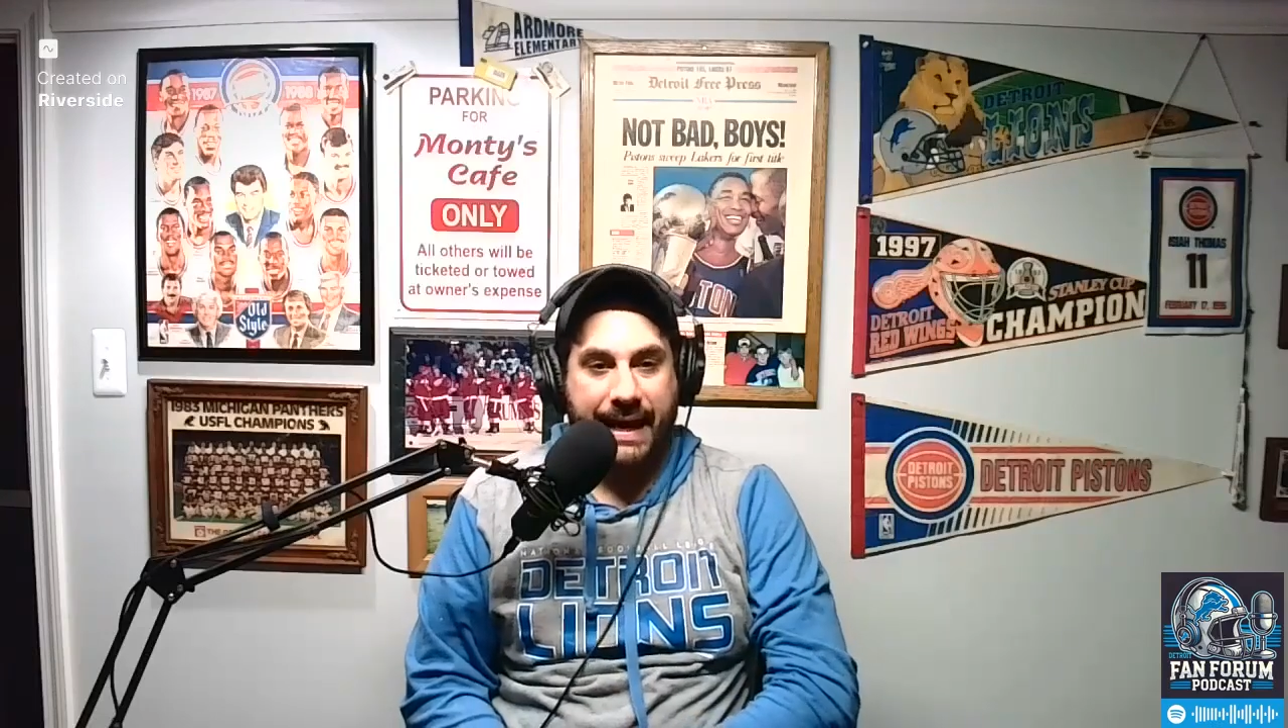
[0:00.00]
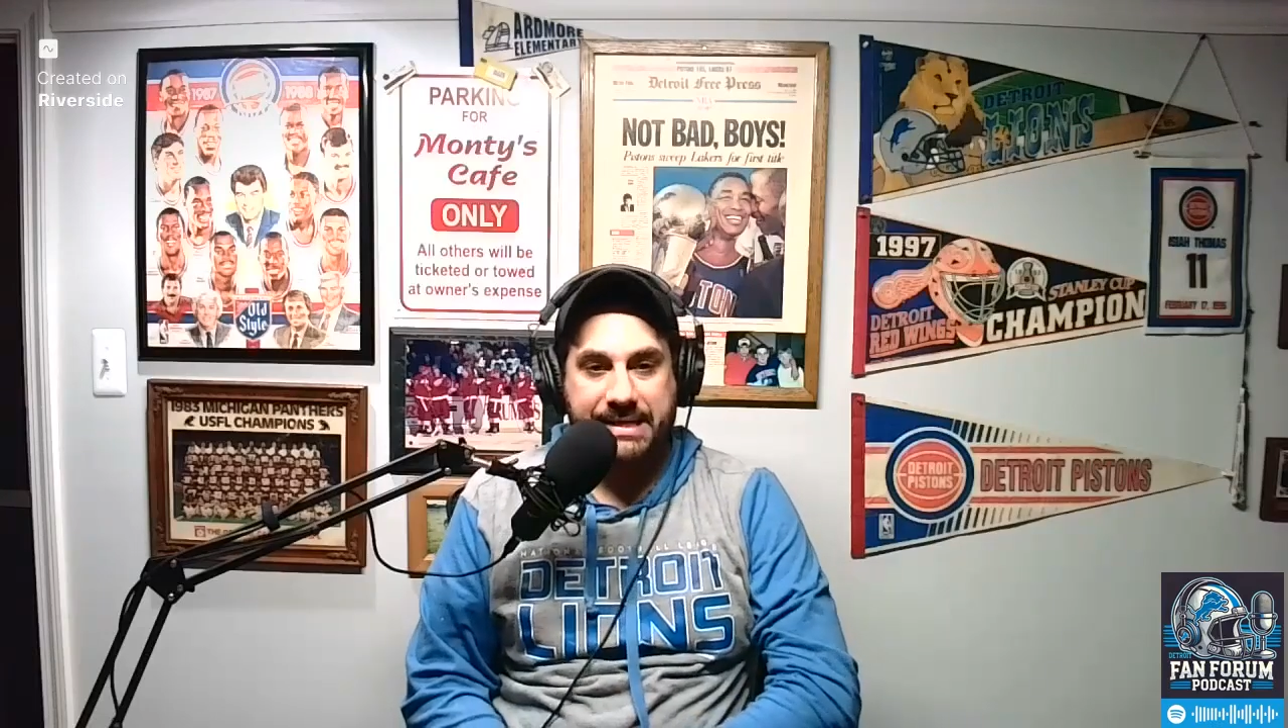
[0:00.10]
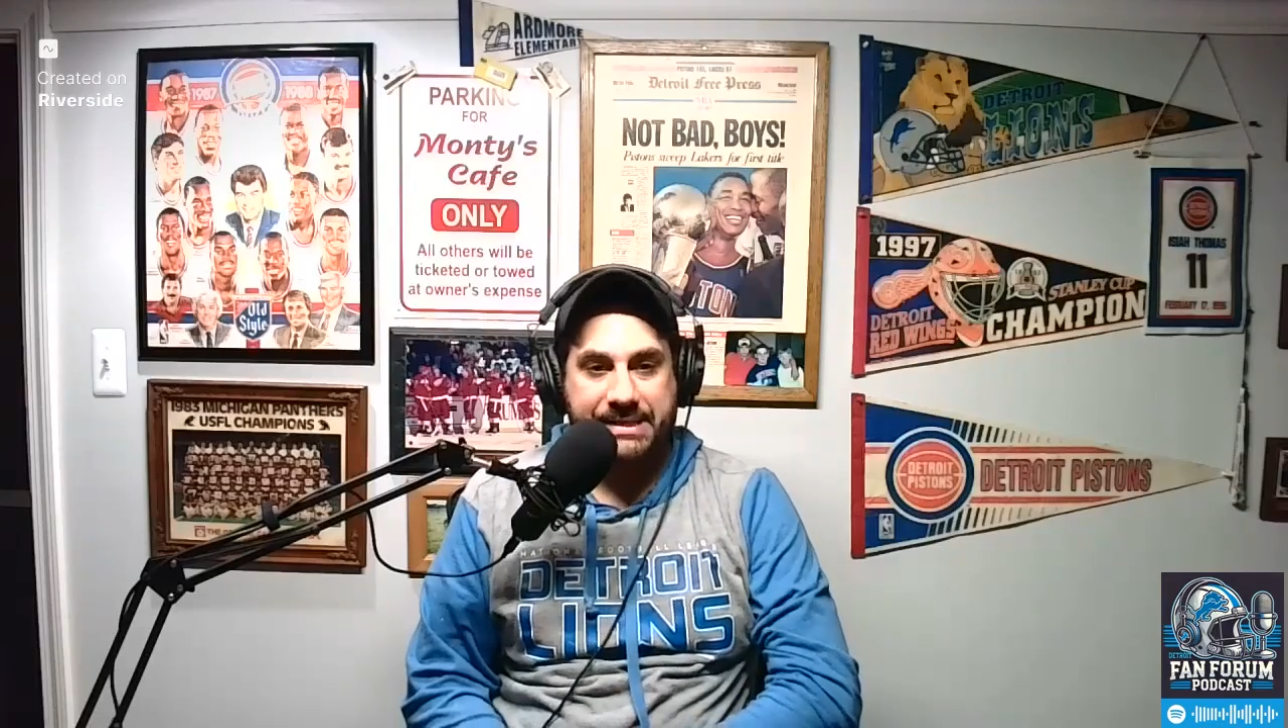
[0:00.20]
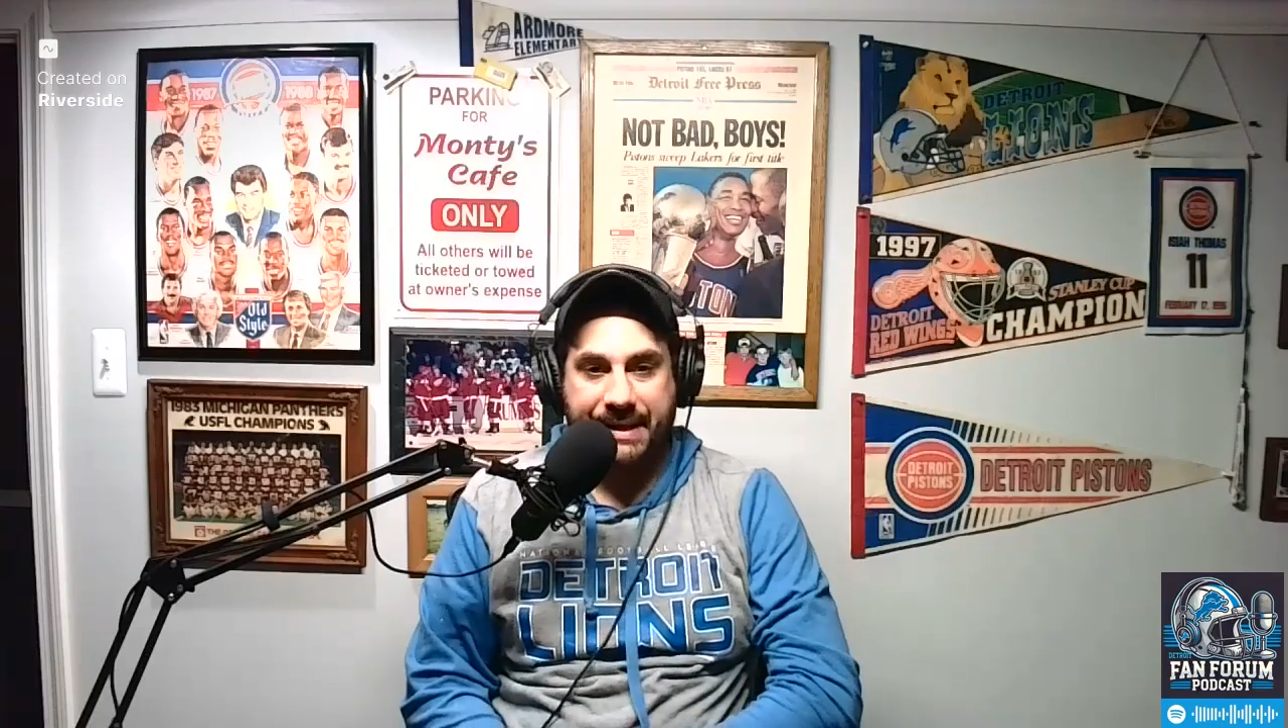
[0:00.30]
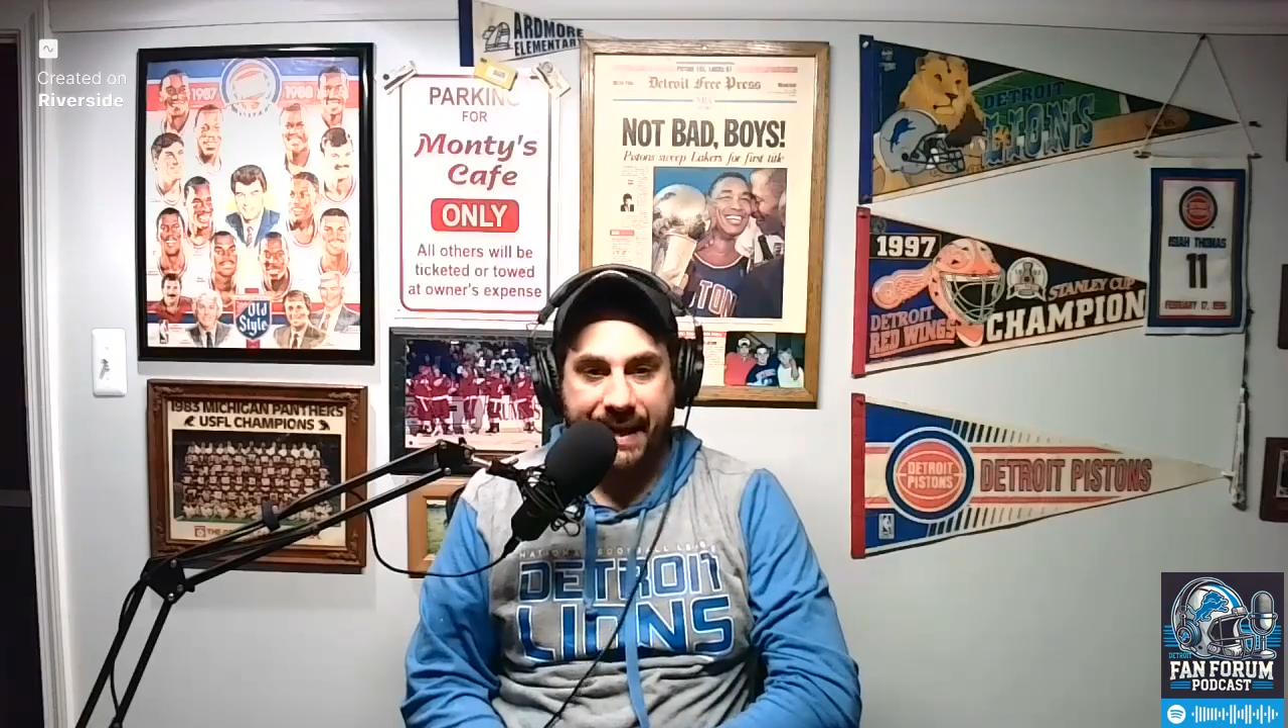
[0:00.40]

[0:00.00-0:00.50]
hasn't